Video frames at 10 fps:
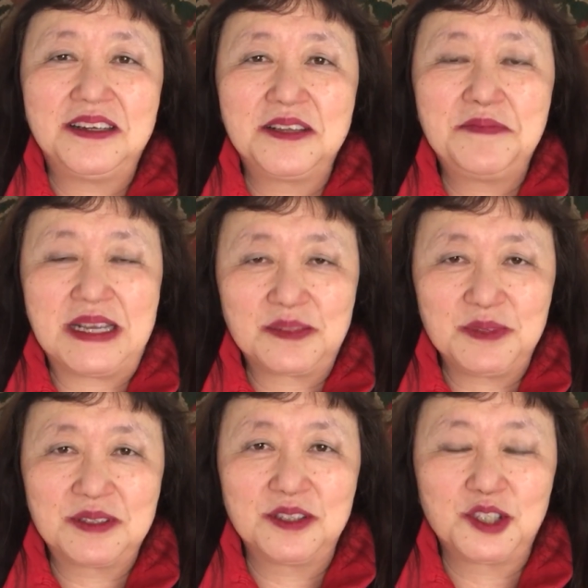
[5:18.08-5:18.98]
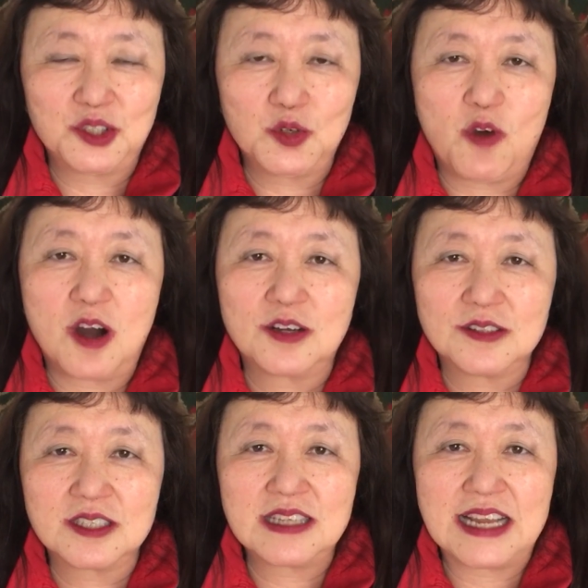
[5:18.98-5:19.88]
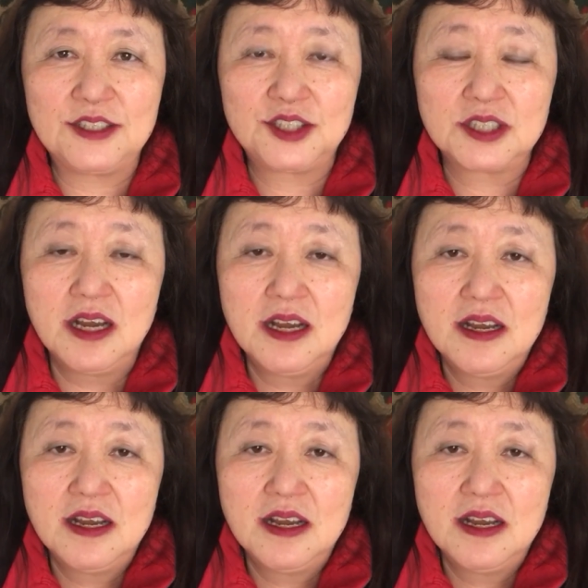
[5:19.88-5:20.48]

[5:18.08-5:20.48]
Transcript: the best musician to walk on stage.